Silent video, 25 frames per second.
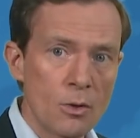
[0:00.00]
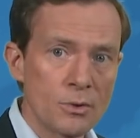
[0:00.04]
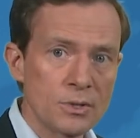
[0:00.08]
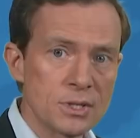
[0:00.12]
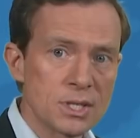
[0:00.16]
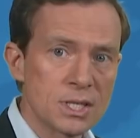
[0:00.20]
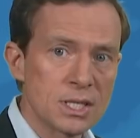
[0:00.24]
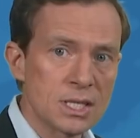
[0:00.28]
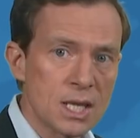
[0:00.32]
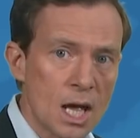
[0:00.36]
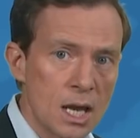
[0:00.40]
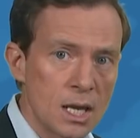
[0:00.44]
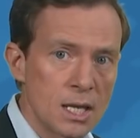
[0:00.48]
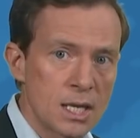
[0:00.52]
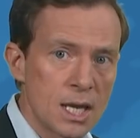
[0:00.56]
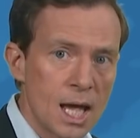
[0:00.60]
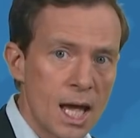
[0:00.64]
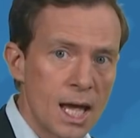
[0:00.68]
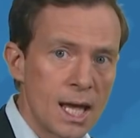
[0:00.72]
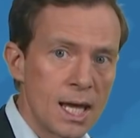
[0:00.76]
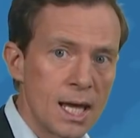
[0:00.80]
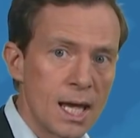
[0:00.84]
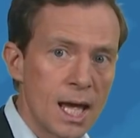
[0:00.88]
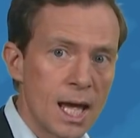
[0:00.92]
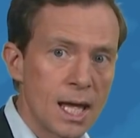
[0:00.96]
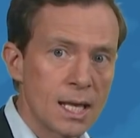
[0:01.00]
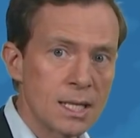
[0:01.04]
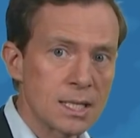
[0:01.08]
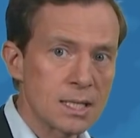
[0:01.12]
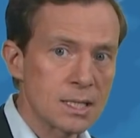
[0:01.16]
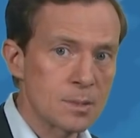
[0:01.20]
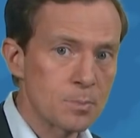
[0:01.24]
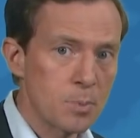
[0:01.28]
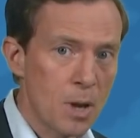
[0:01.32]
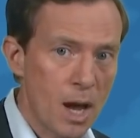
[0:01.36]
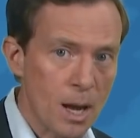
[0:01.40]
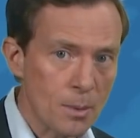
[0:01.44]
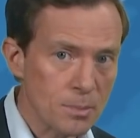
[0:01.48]
on Sunday,
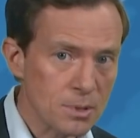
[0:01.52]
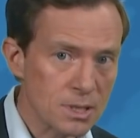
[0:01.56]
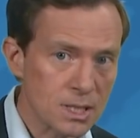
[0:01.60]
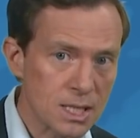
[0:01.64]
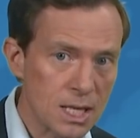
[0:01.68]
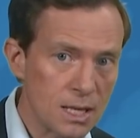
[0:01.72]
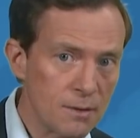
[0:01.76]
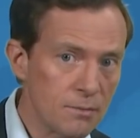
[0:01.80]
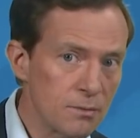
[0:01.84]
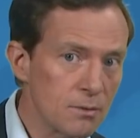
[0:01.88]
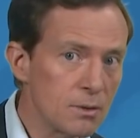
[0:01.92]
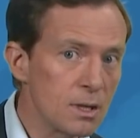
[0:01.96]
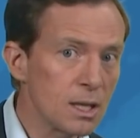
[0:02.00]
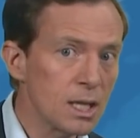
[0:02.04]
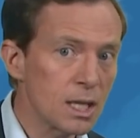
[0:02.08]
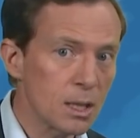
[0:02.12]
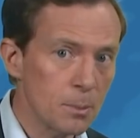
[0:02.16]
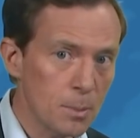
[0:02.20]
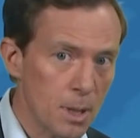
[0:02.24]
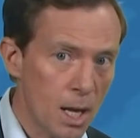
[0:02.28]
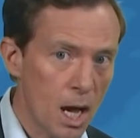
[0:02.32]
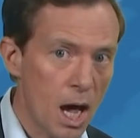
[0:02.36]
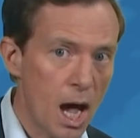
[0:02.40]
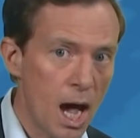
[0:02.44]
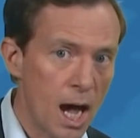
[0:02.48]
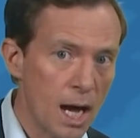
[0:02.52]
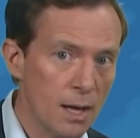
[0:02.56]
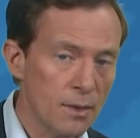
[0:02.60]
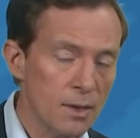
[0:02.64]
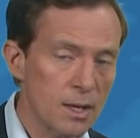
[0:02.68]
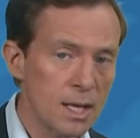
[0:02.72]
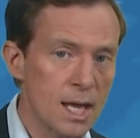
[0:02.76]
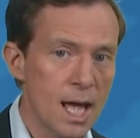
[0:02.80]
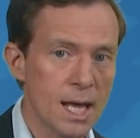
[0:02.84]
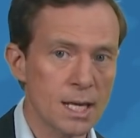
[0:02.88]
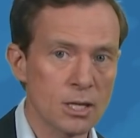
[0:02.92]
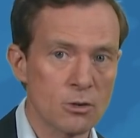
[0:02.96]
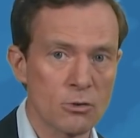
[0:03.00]
and perhaps even a little bit higher
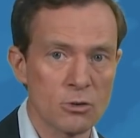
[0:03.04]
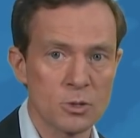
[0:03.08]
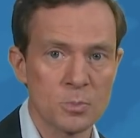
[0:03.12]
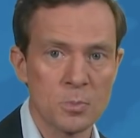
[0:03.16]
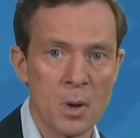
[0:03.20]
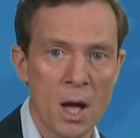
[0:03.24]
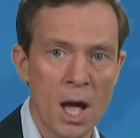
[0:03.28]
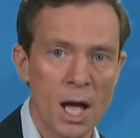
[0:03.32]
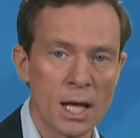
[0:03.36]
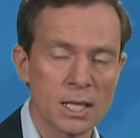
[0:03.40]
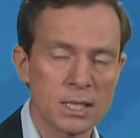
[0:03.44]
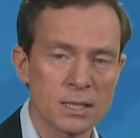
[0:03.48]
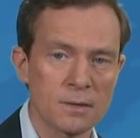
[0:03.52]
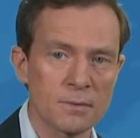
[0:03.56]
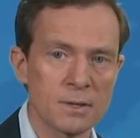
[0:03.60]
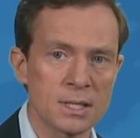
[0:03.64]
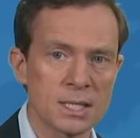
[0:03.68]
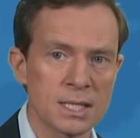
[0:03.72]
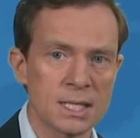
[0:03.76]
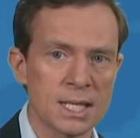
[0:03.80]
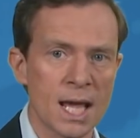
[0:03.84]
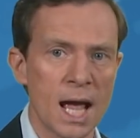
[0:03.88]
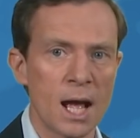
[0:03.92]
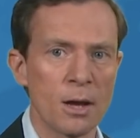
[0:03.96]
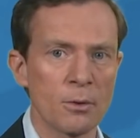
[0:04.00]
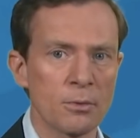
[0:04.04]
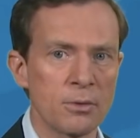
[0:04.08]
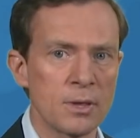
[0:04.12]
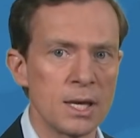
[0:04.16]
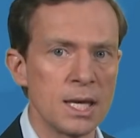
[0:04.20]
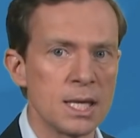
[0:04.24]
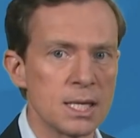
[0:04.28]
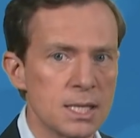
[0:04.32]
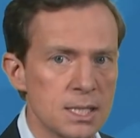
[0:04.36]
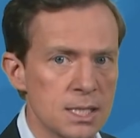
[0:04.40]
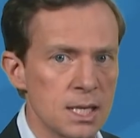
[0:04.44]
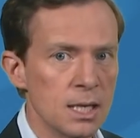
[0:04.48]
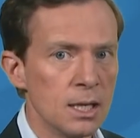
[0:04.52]
than that across parts of the
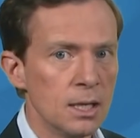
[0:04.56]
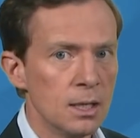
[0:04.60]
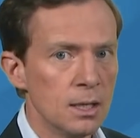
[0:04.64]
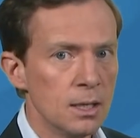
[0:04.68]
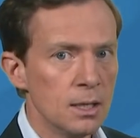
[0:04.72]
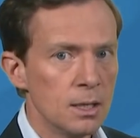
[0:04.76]
southeast.